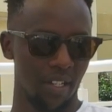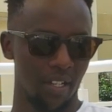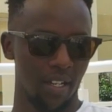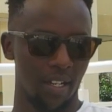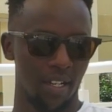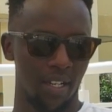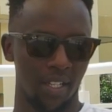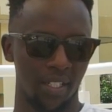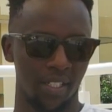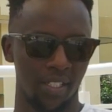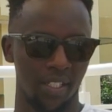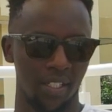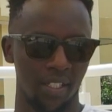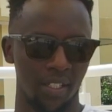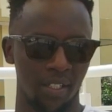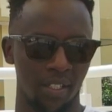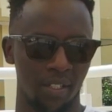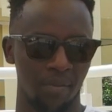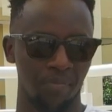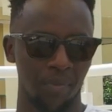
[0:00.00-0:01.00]
And
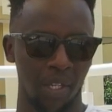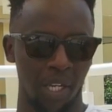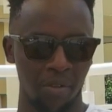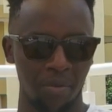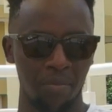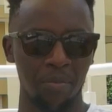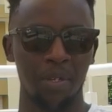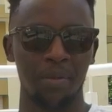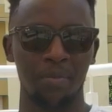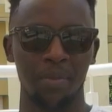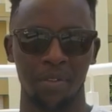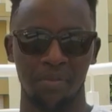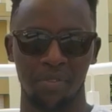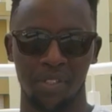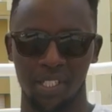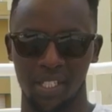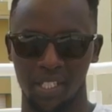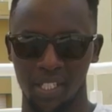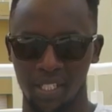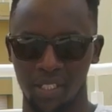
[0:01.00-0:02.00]
I remember after
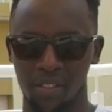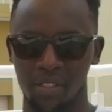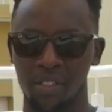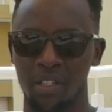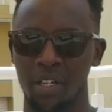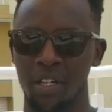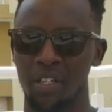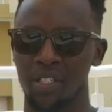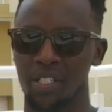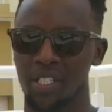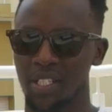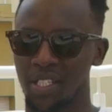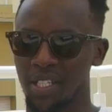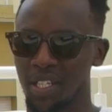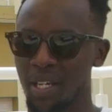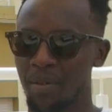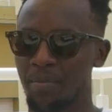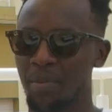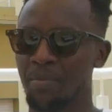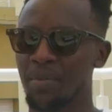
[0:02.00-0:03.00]
setting
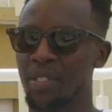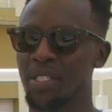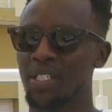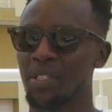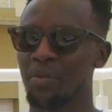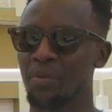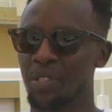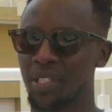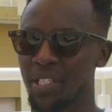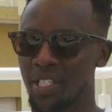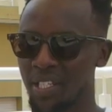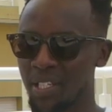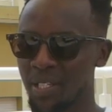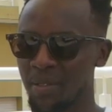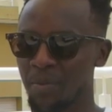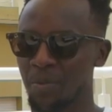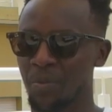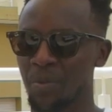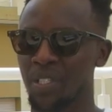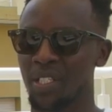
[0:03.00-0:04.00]
up a meeting with
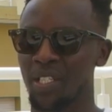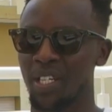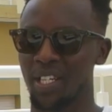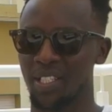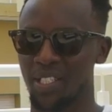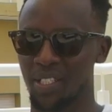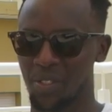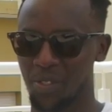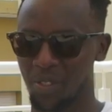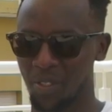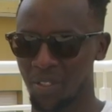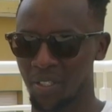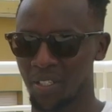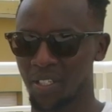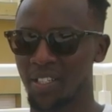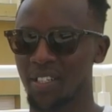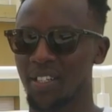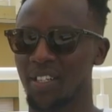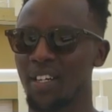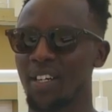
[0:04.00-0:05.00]
them, we had a
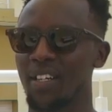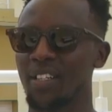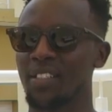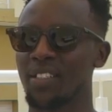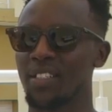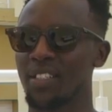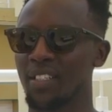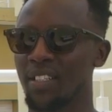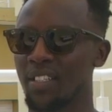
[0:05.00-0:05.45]
talk, and